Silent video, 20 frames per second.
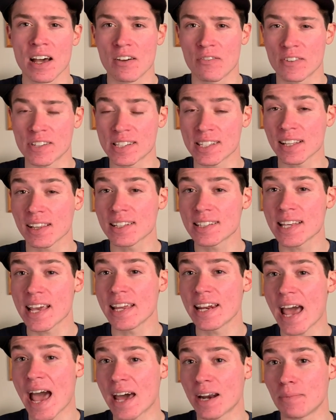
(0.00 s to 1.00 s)

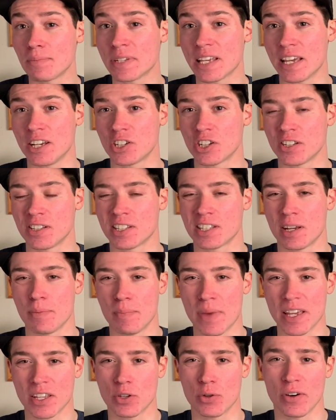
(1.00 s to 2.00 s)
facilitate adaptations to
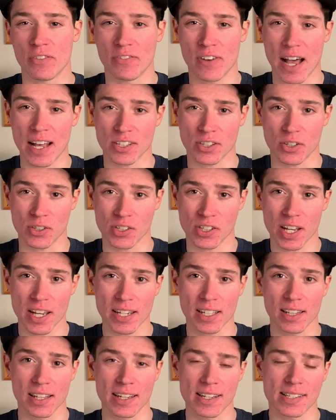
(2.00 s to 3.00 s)
make you a faster
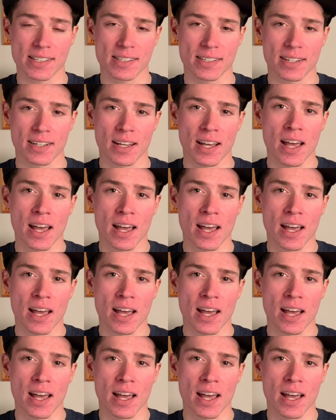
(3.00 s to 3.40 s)
cyclist?